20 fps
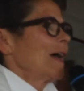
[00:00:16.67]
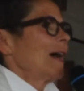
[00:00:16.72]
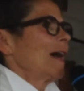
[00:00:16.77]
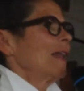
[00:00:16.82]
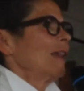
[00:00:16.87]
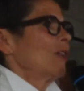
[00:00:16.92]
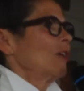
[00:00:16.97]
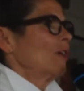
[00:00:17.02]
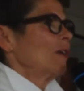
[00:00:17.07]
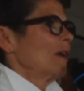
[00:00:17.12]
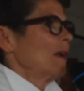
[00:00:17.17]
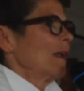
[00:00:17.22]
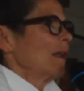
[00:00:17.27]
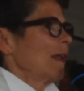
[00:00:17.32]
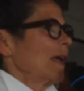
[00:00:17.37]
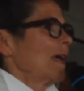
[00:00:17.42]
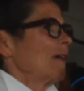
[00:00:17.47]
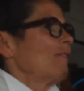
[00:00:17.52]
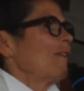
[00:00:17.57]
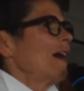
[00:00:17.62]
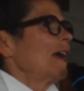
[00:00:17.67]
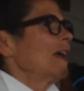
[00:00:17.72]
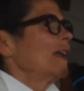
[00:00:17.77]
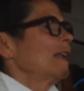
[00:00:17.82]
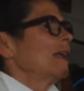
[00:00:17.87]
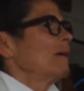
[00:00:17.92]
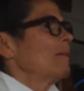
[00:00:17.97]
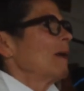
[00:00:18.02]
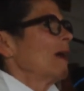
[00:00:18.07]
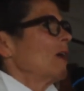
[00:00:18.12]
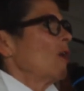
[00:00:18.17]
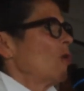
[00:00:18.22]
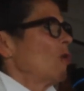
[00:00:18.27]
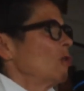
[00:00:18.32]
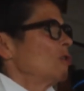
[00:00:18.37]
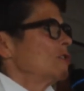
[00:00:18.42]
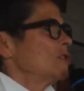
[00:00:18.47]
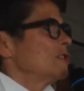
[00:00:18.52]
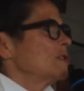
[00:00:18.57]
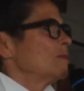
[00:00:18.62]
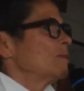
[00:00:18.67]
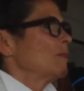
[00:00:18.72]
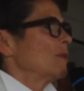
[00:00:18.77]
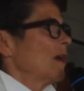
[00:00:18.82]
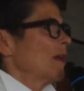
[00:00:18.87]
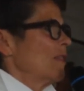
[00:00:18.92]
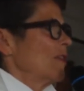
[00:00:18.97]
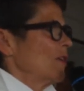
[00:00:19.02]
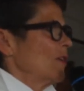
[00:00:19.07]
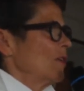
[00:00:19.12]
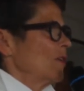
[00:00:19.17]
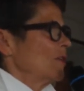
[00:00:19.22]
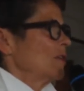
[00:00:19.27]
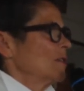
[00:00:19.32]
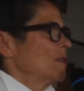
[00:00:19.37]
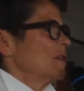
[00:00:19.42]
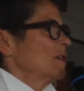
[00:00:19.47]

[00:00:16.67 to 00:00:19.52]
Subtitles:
I learned, like, if I could get my oldest brother